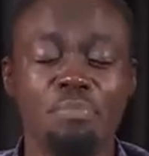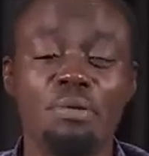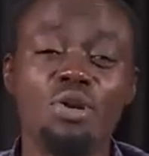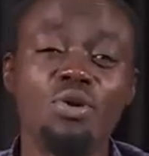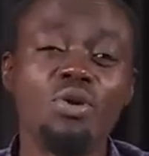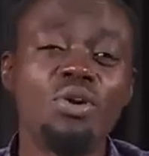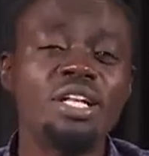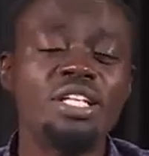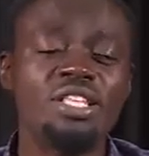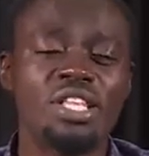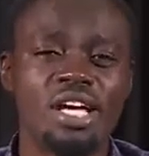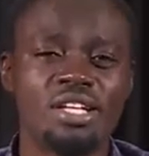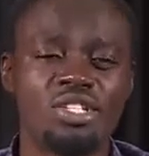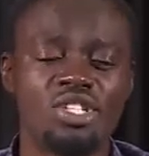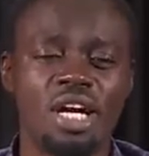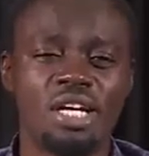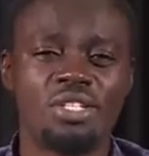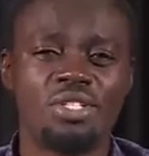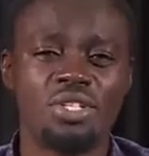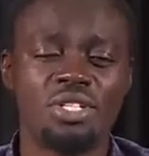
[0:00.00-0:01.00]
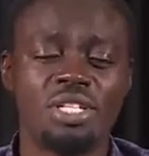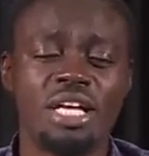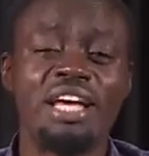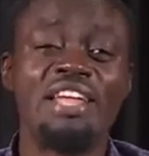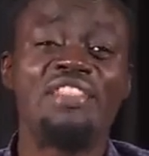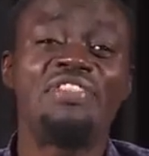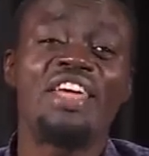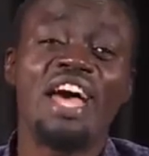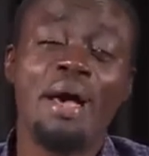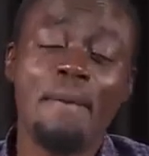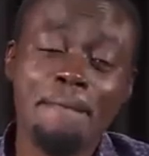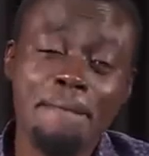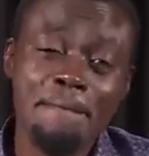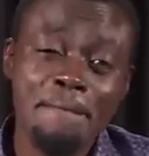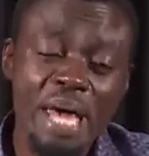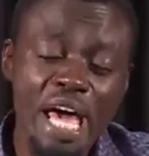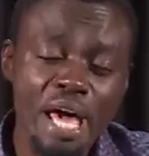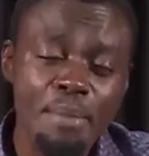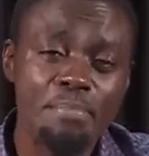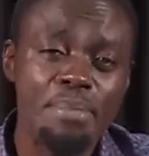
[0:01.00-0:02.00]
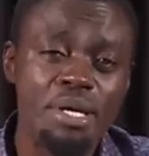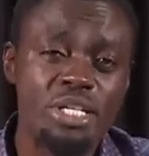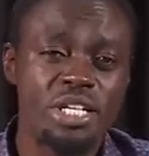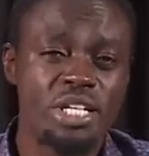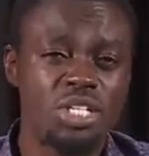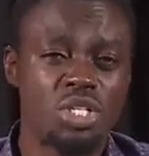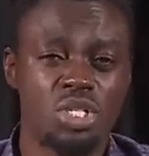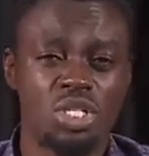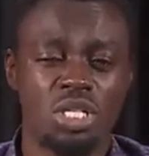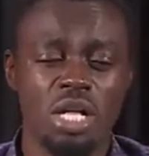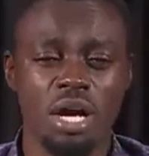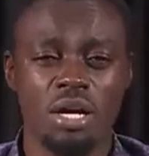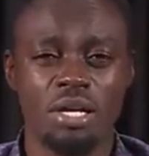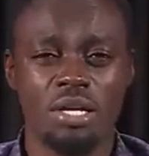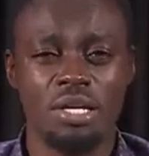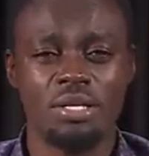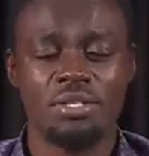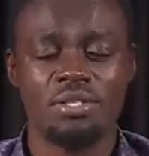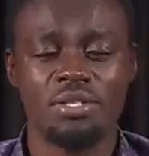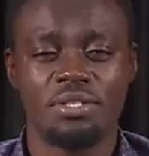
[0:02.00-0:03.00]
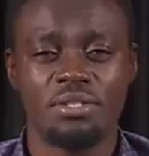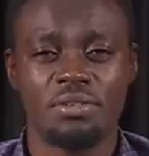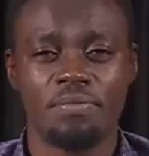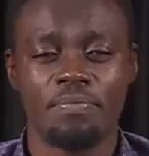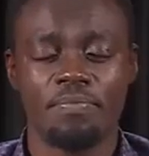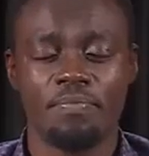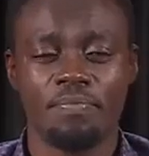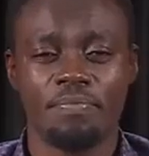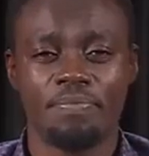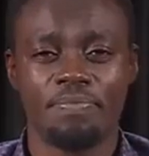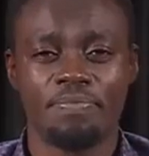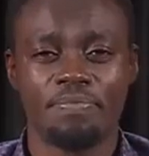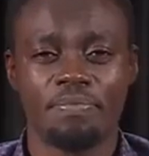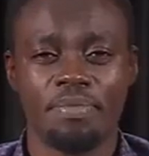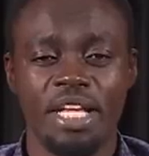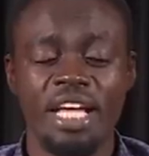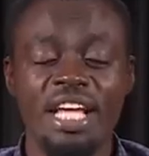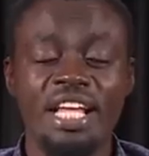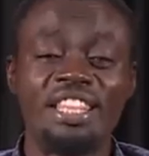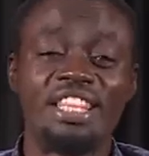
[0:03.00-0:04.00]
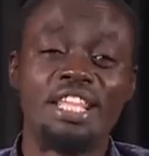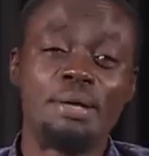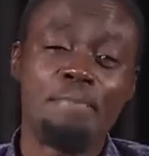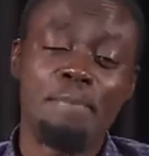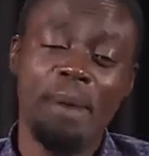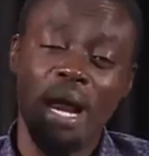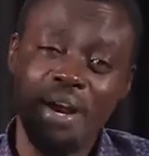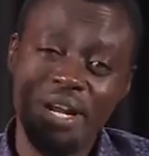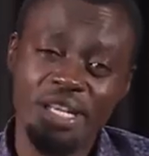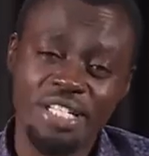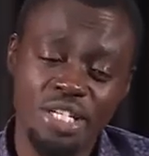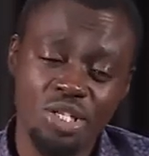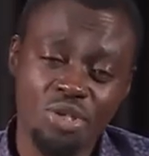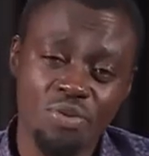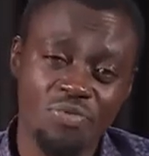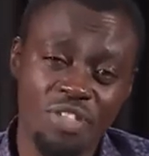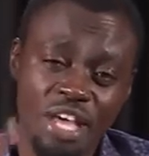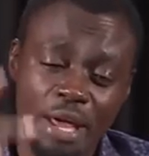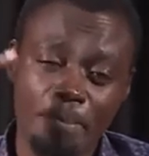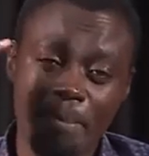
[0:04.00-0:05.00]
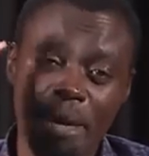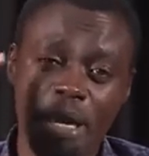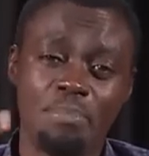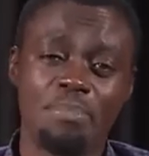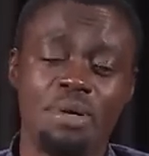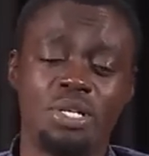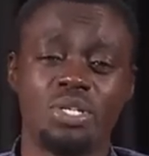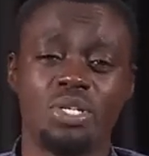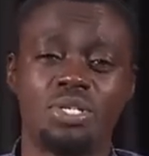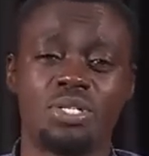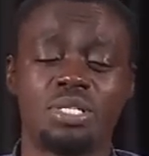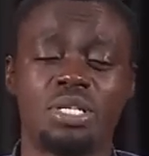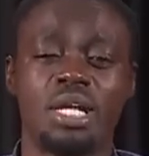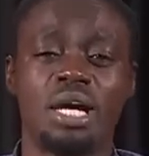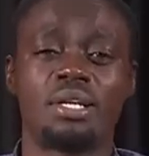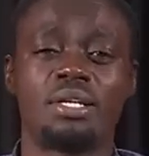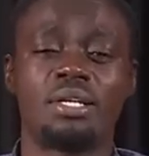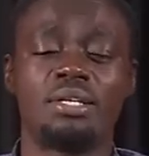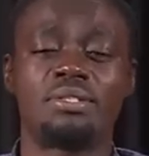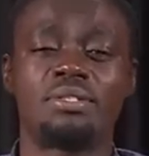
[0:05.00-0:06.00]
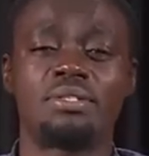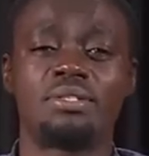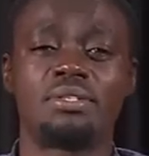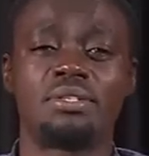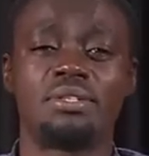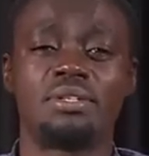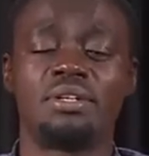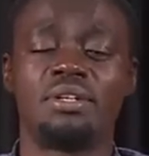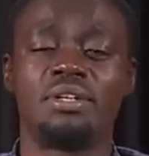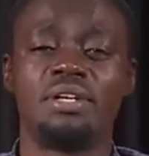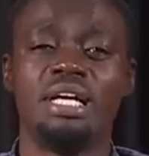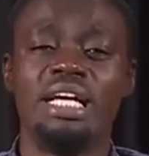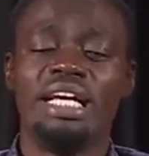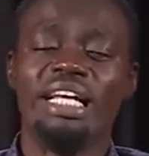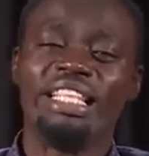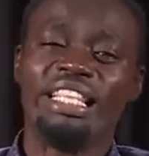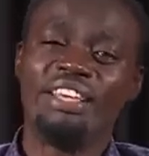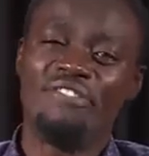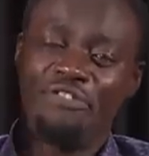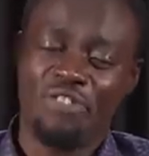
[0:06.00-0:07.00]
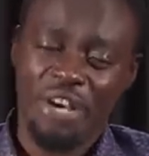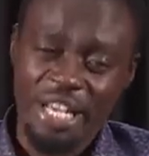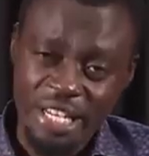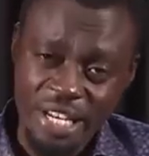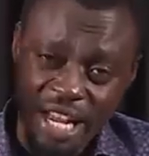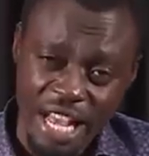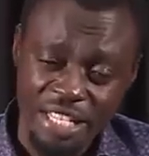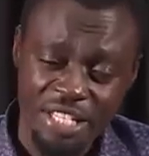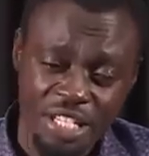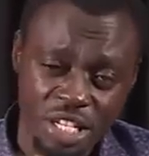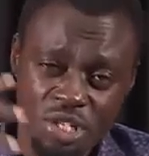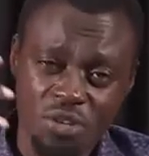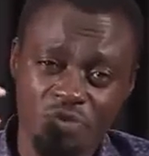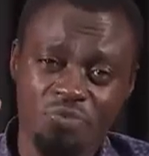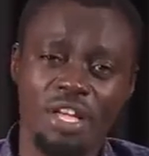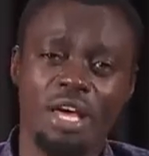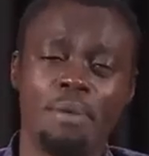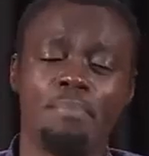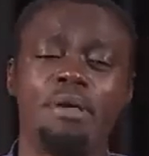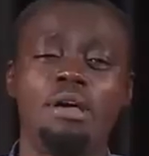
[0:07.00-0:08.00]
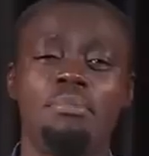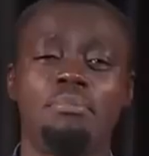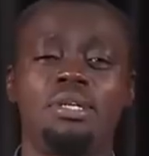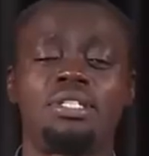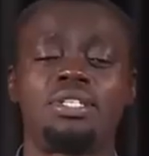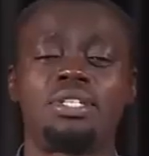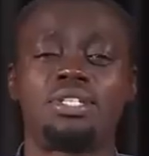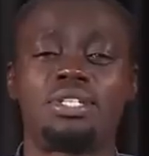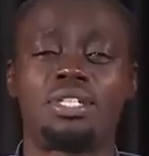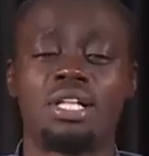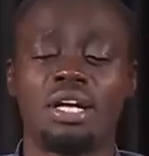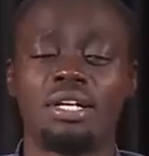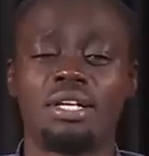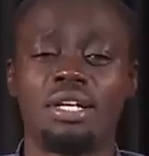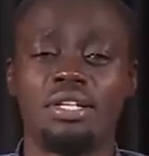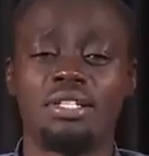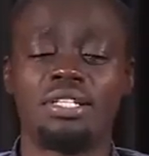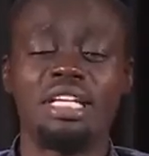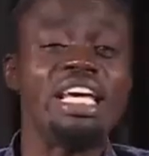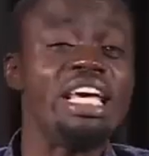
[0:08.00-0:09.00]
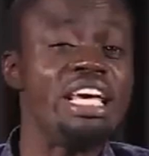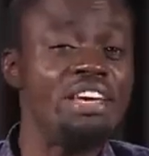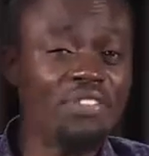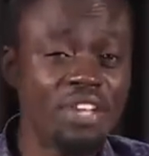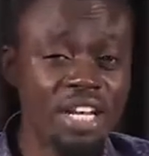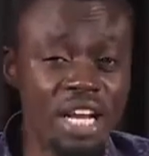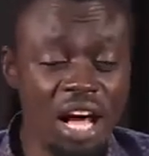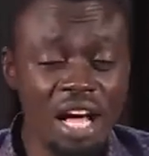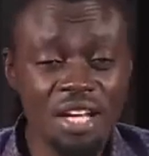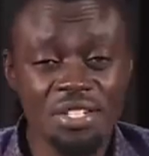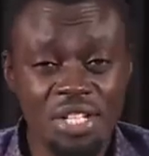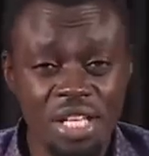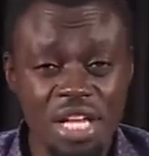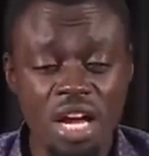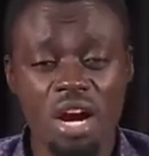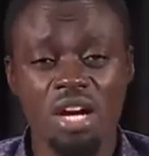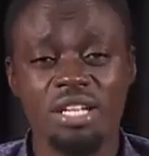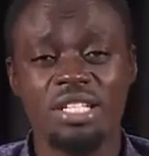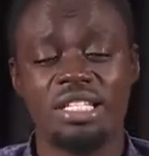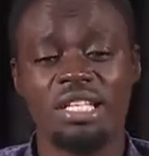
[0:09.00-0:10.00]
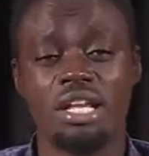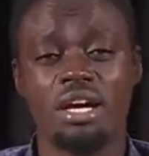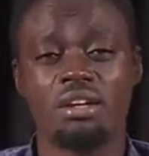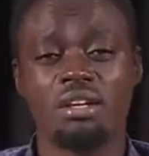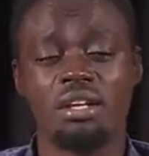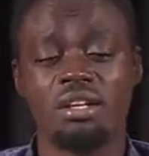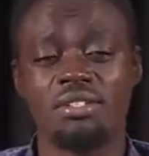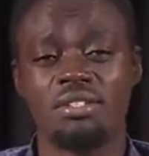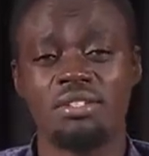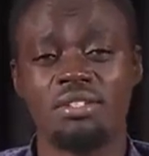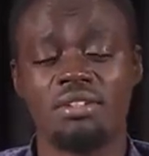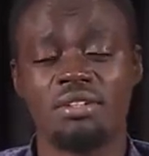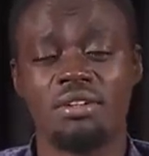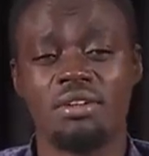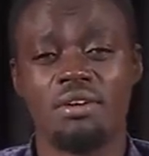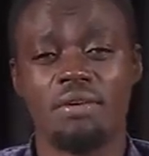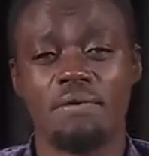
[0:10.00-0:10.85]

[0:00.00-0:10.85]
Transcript: But not only in their churches, their members are stagnant. The marriages of their members are stagnant. The finances of their members are stagnant, even as they are stagnant.